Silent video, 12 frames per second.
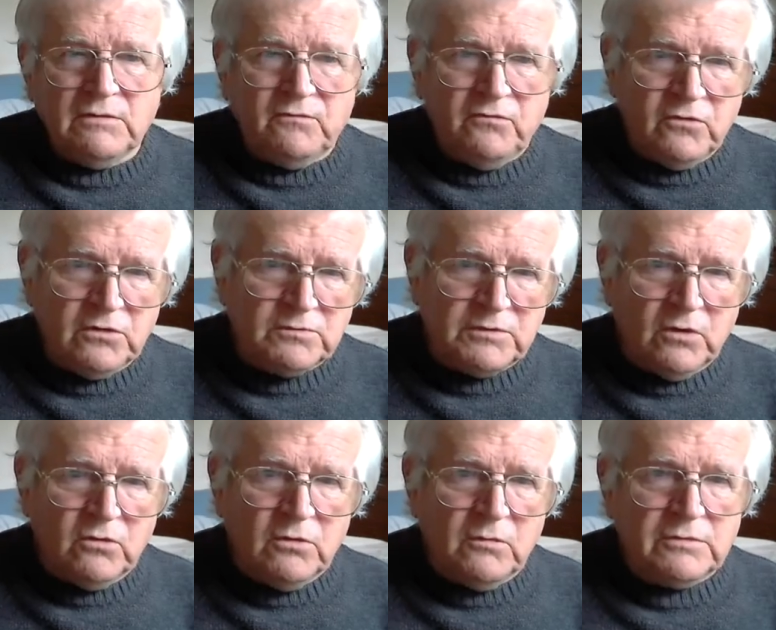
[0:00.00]
the flute, we
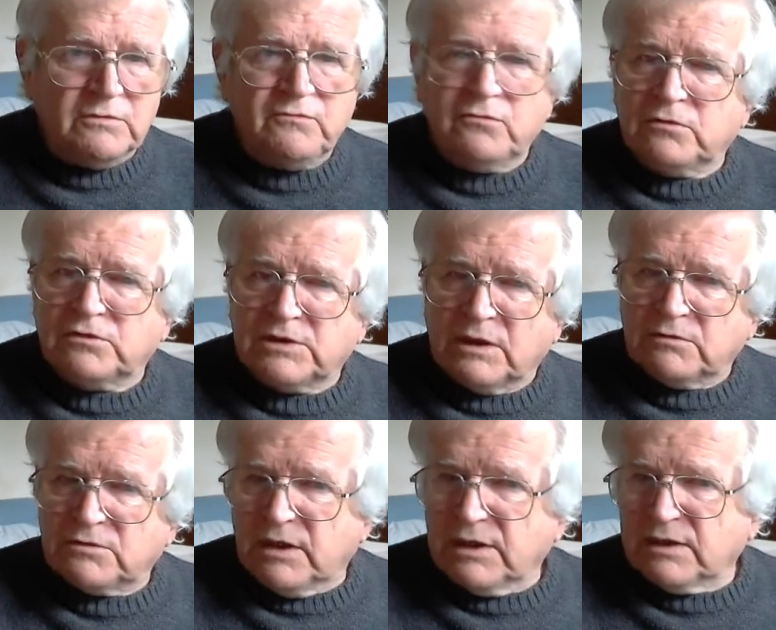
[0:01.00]
all know what the flute
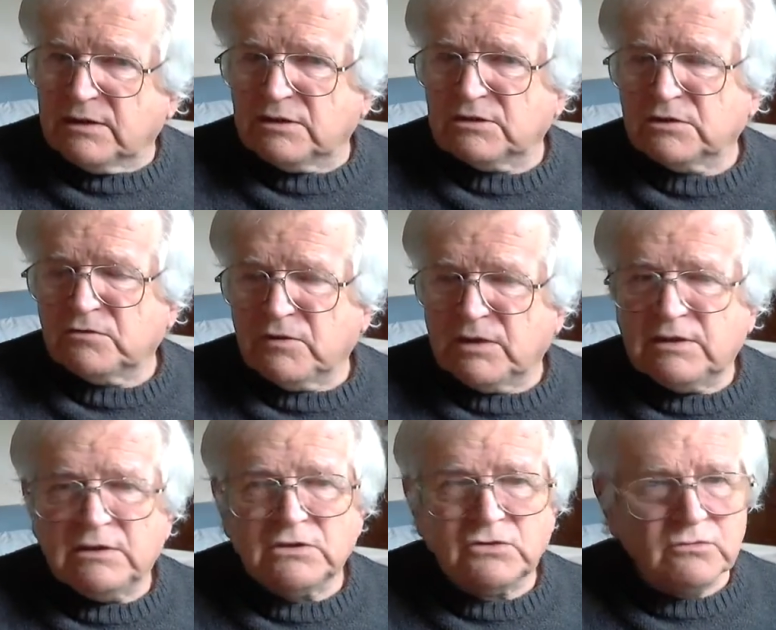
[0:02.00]
sounds like, and it's a great
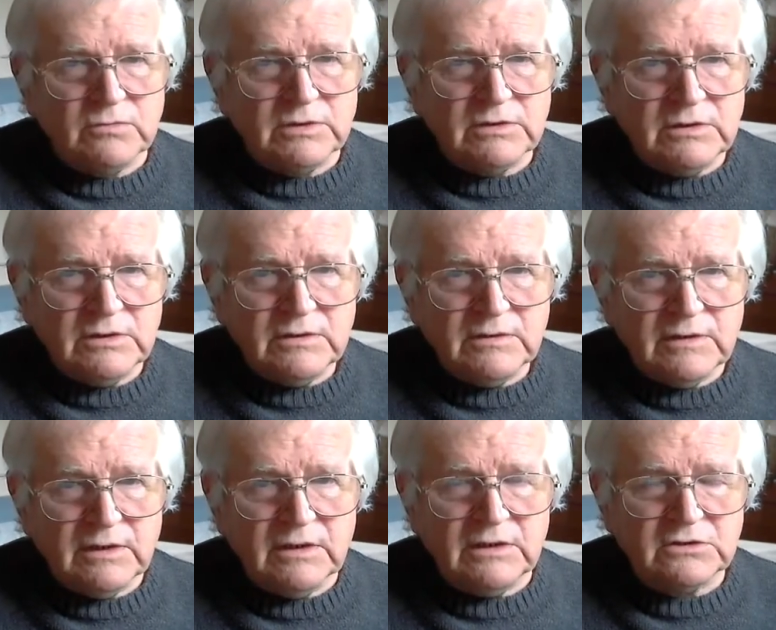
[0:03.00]
instrument.
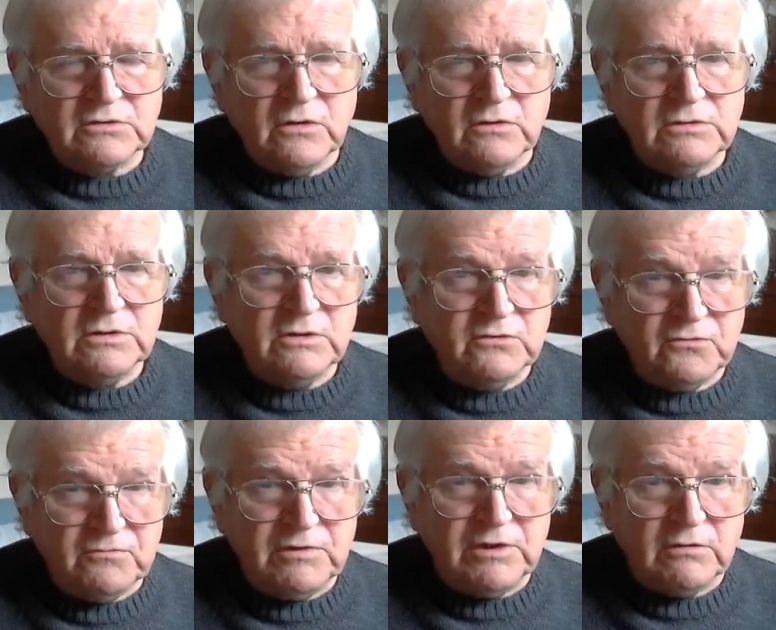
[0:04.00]
And it's got
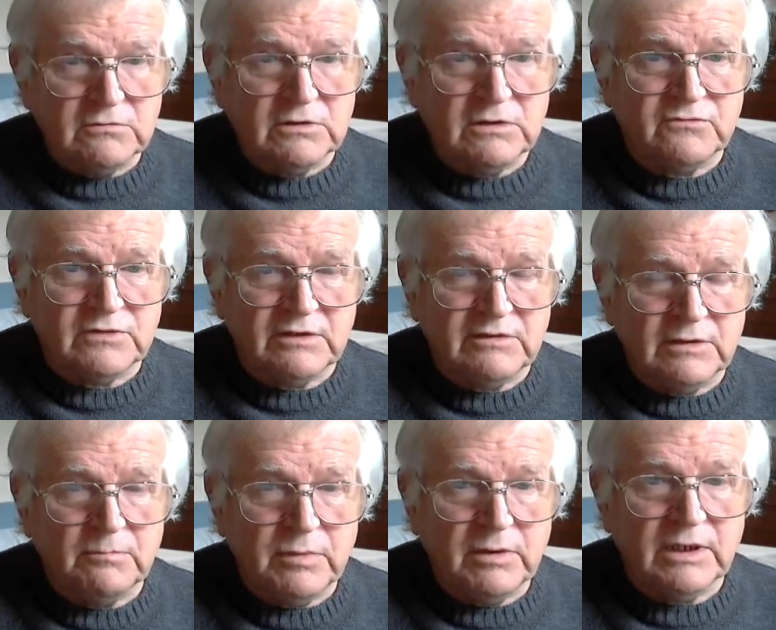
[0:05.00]
3 octaves, I
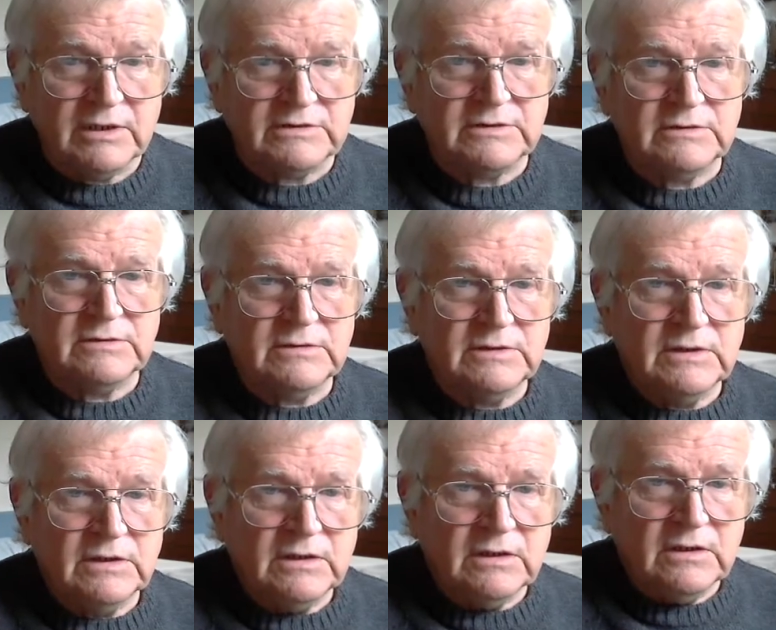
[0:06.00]
think, plus.
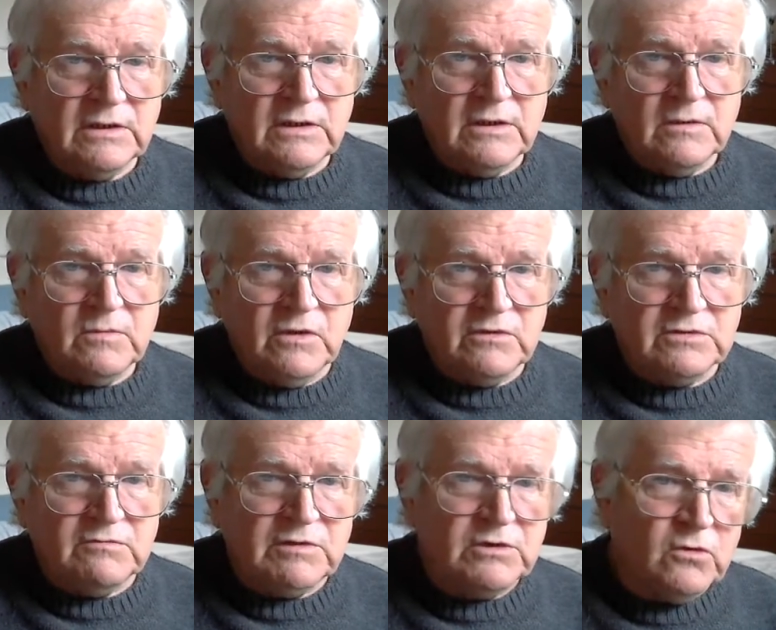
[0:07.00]
Whereas
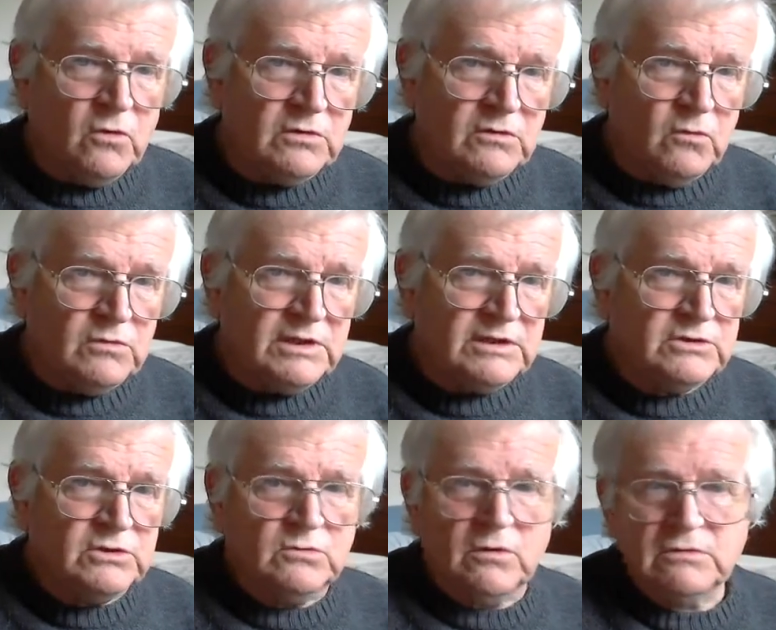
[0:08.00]
the recorder only has
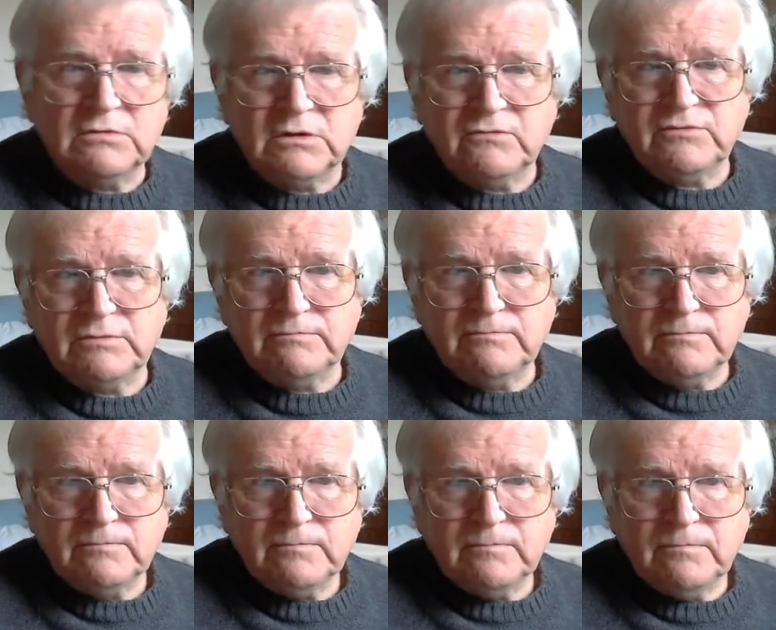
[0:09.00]
2 octaves,
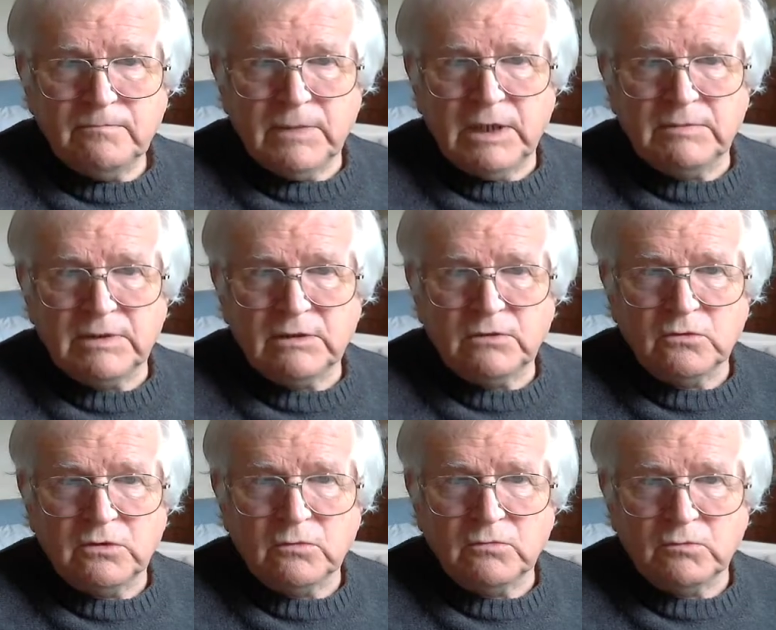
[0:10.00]
maybe
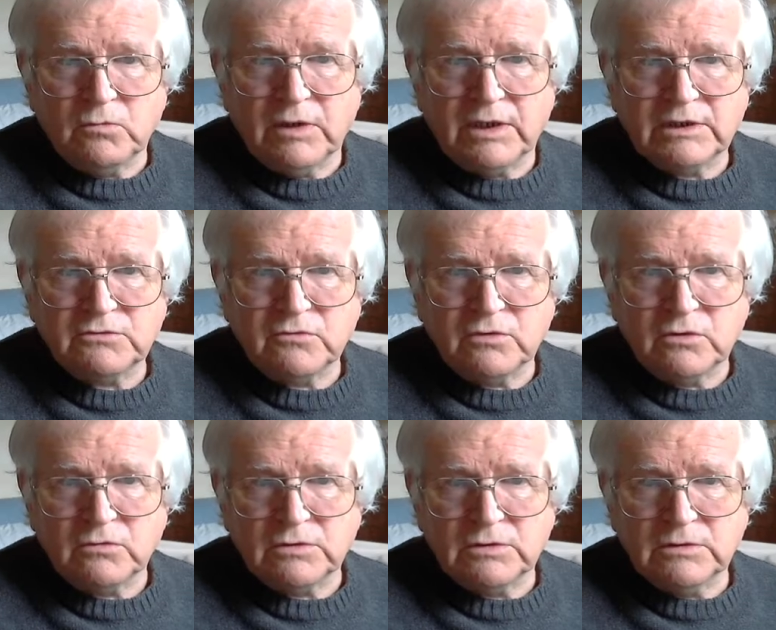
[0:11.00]
including 1 extra
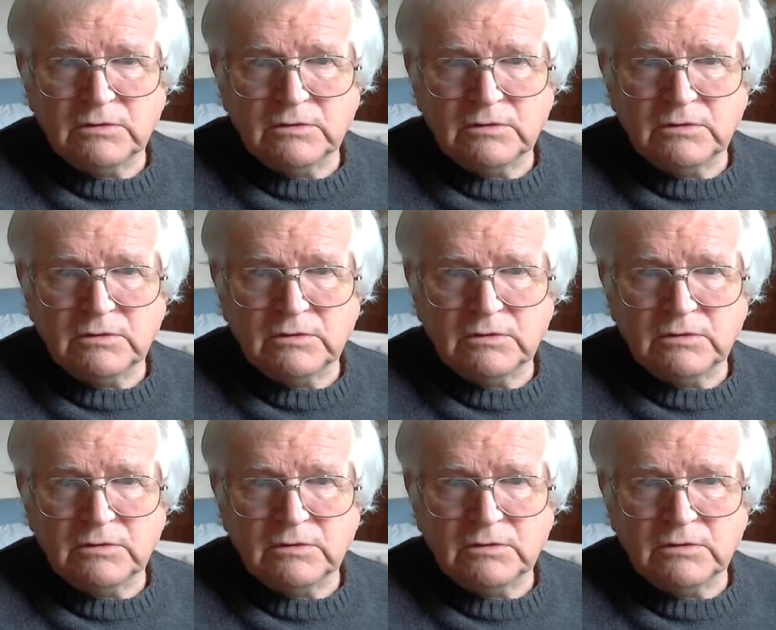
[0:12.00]
note.